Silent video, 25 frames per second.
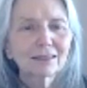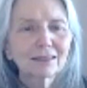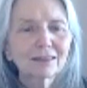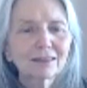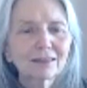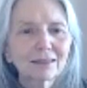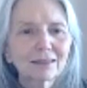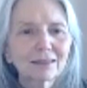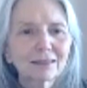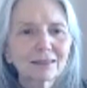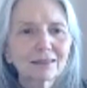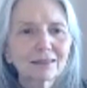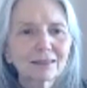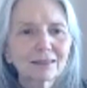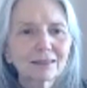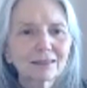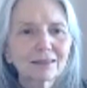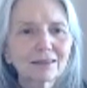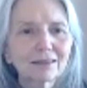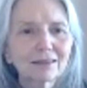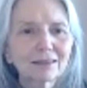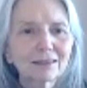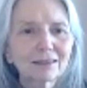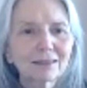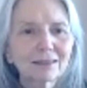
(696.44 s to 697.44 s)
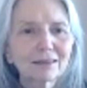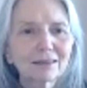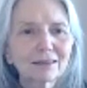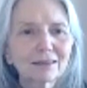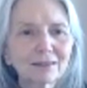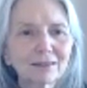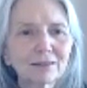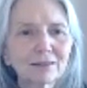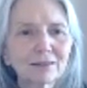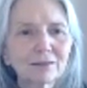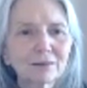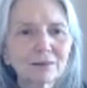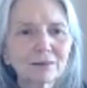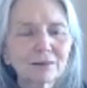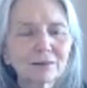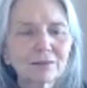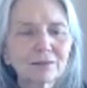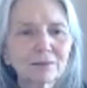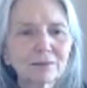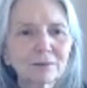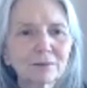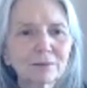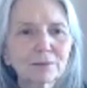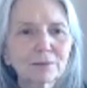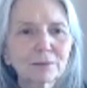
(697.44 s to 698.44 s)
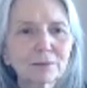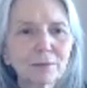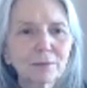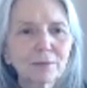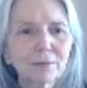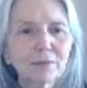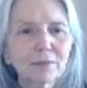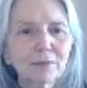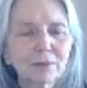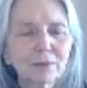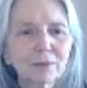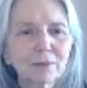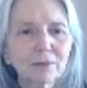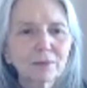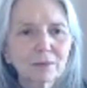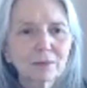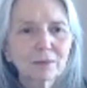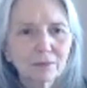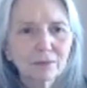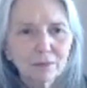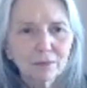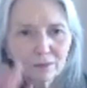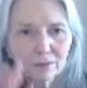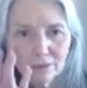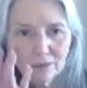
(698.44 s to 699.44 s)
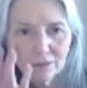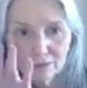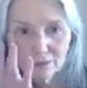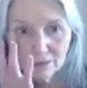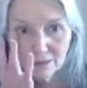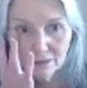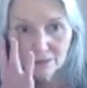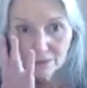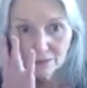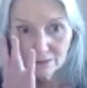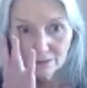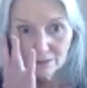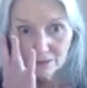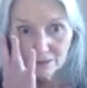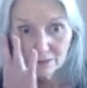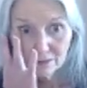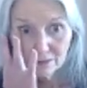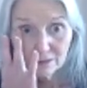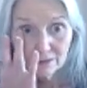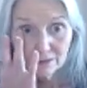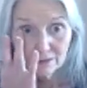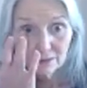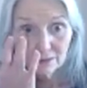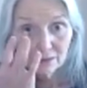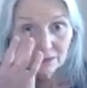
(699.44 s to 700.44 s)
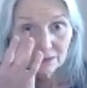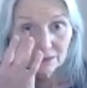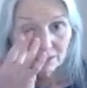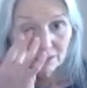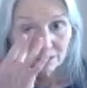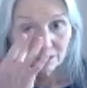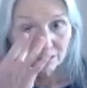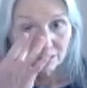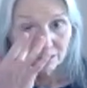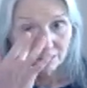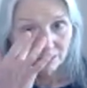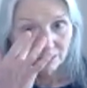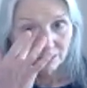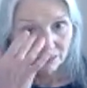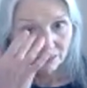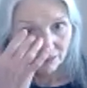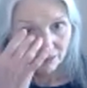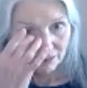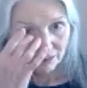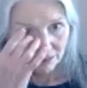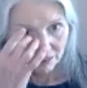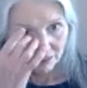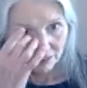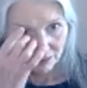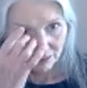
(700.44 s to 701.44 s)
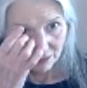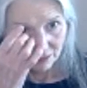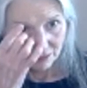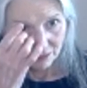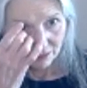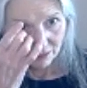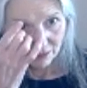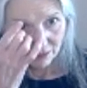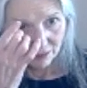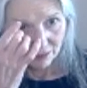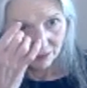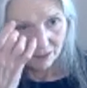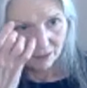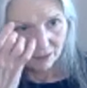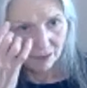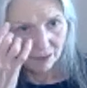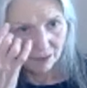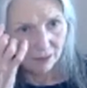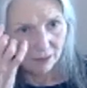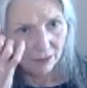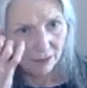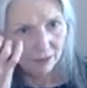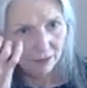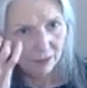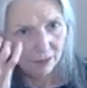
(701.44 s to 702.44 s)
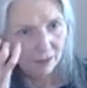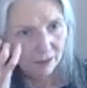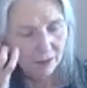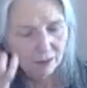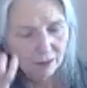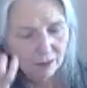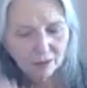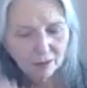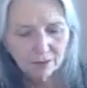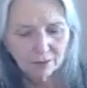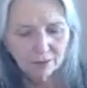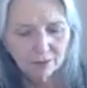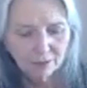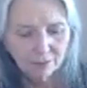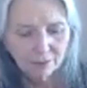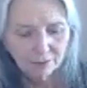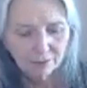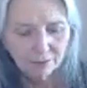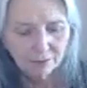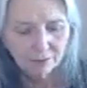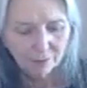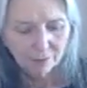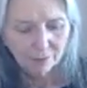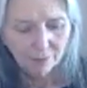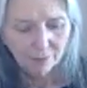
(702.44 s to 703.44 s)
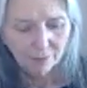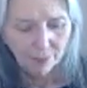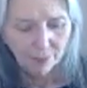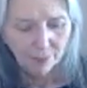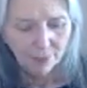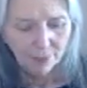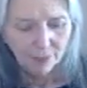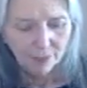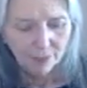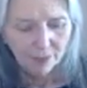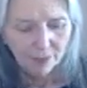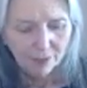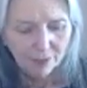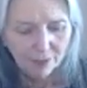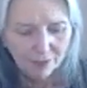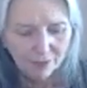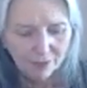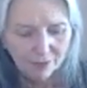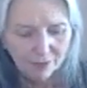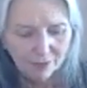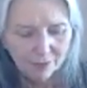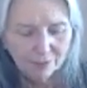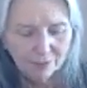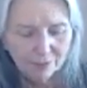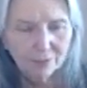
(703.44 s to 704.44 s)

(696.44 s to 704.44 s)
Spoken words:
[no speech]